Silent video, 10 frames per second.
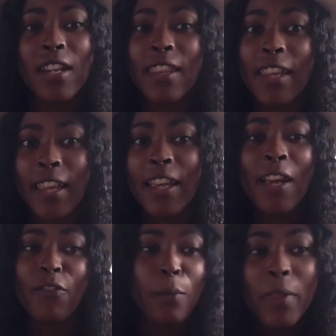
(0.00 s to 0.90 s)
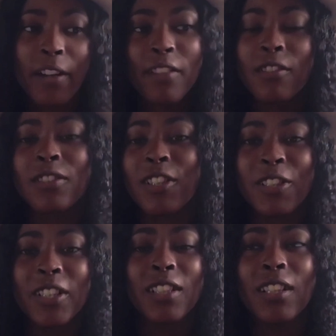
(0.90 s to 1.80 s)
And then from there, it'll
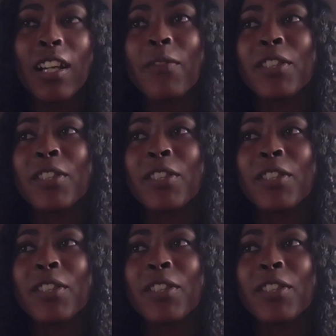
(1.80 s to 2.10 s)
turn into love.